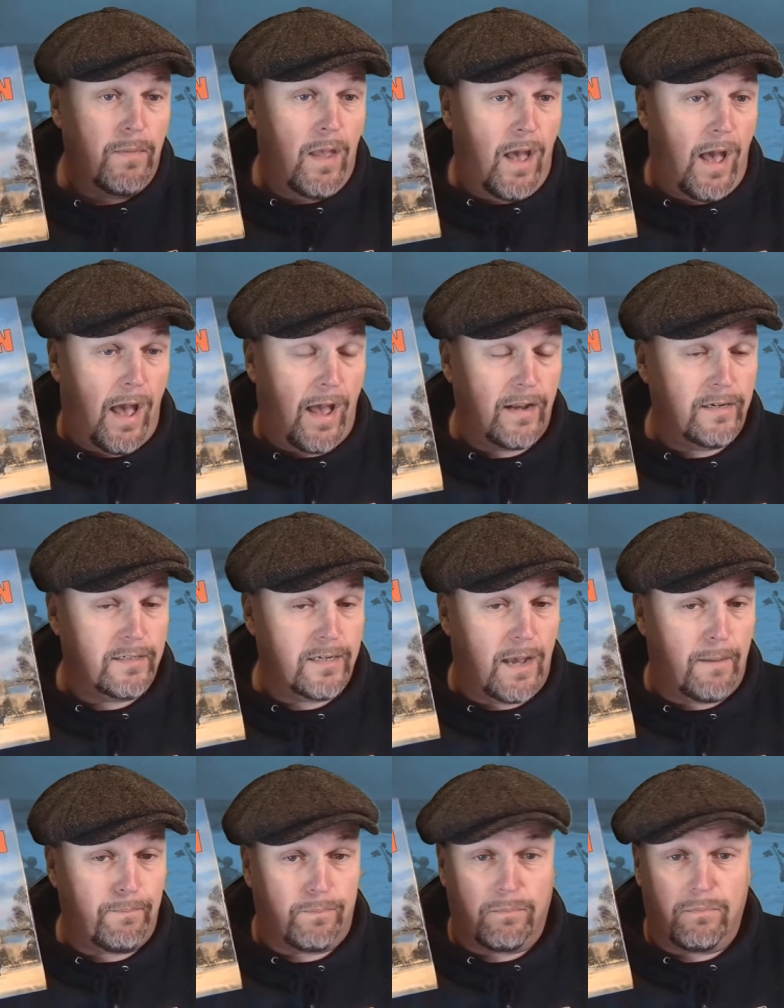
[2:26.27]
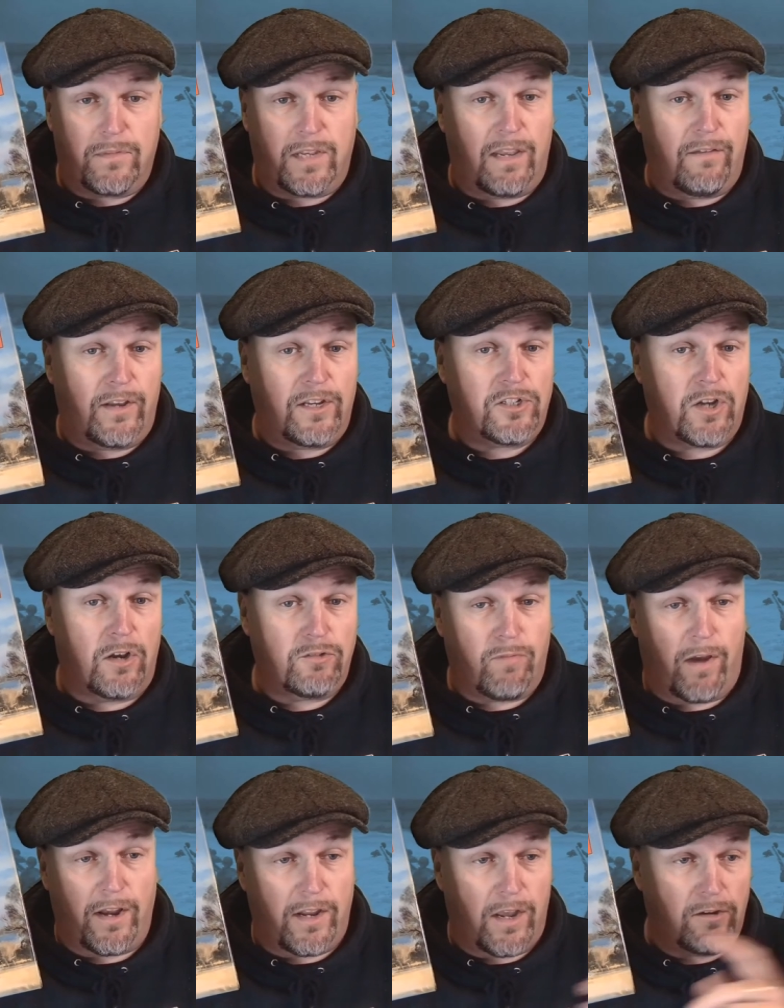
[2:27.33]
and um, TV shows,
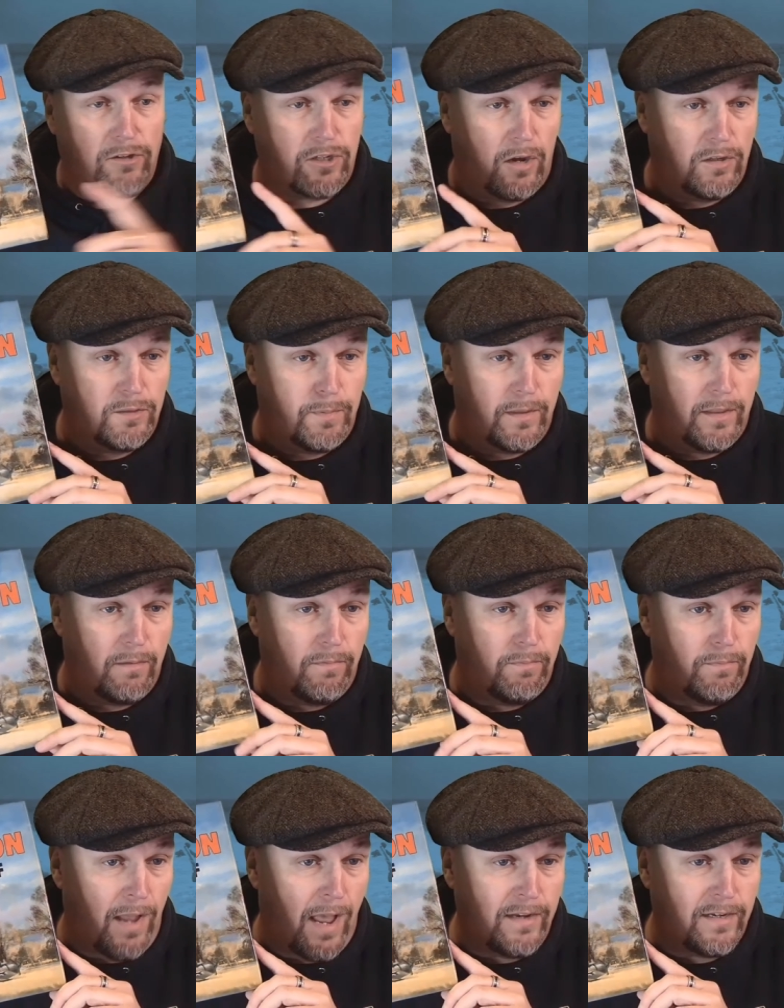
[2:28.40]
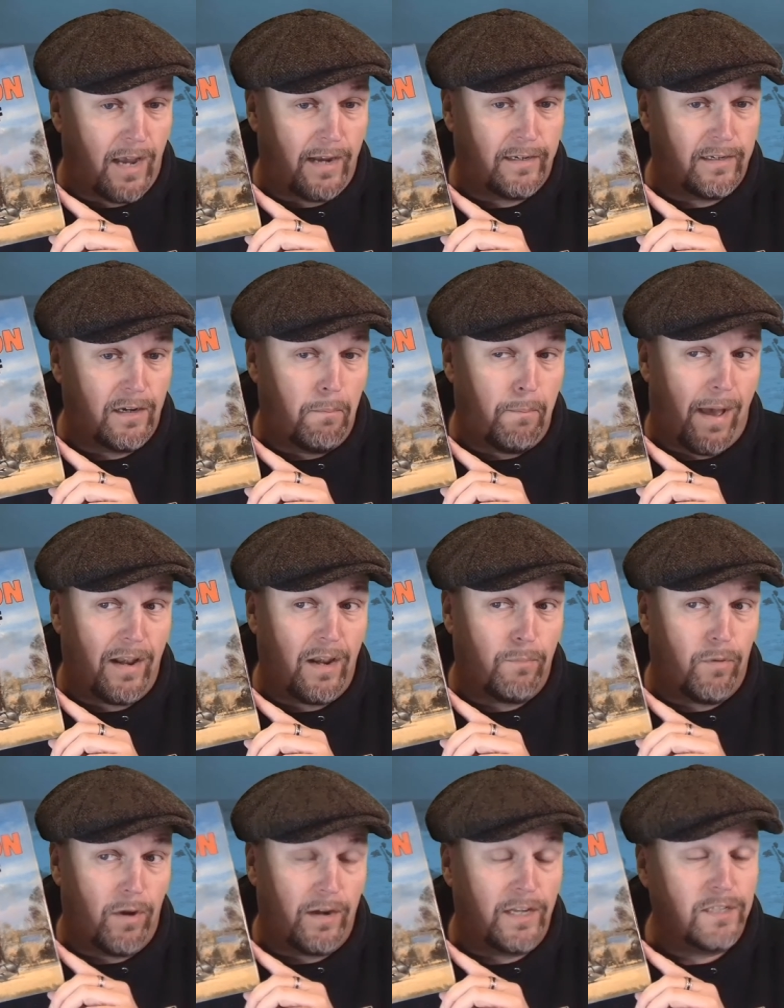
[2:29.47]
radio shows. But Len Deighton, Battle of
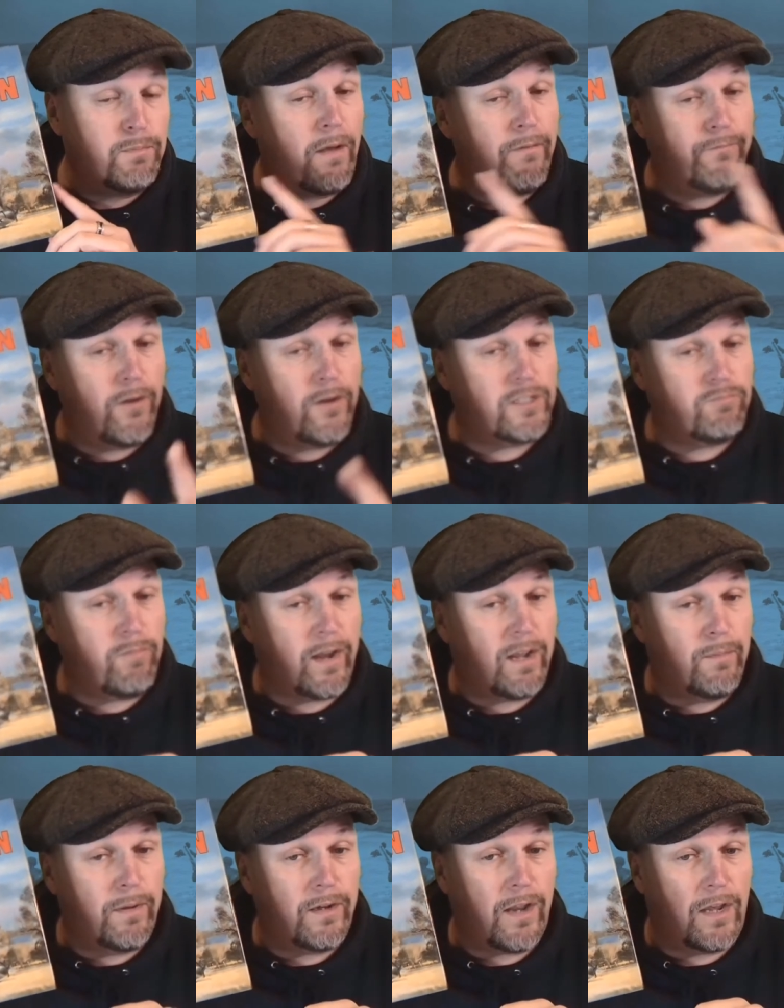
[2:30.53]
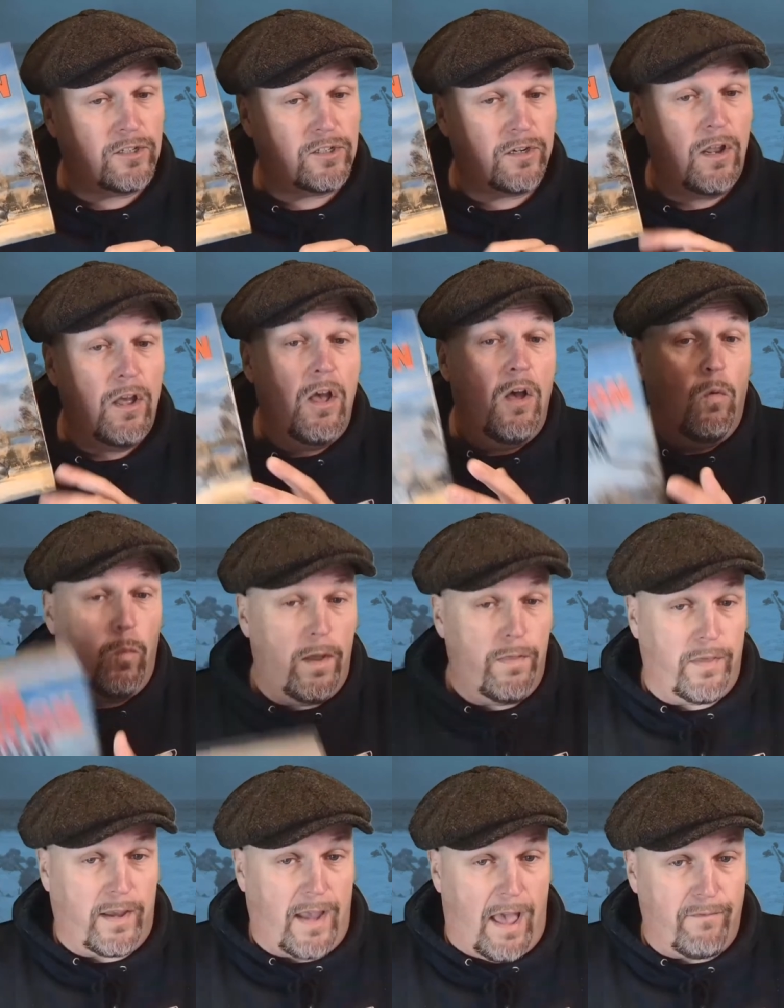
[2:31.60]
Britain, is my first recommendation with
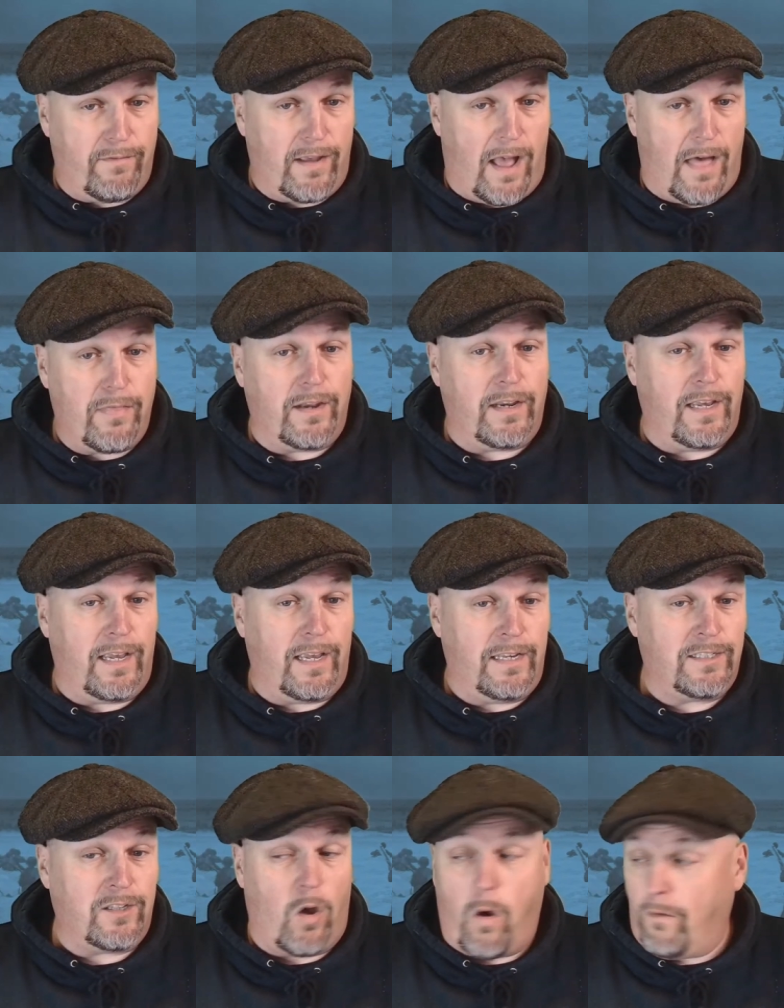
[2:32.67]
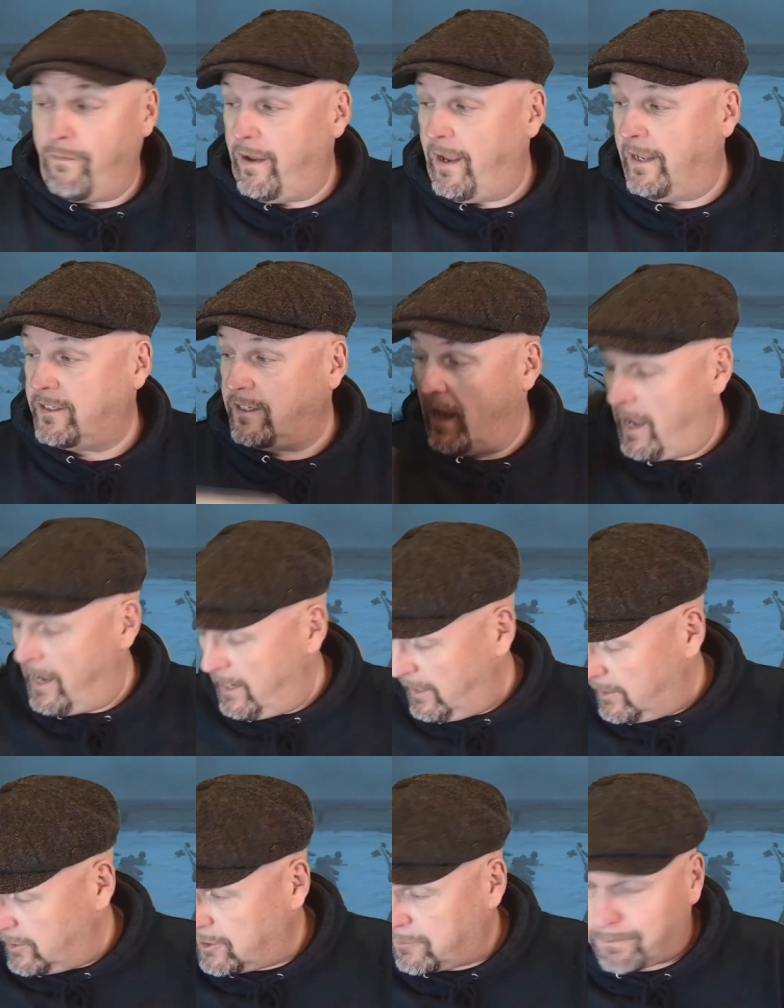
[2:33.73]
the caveat that it is of its age.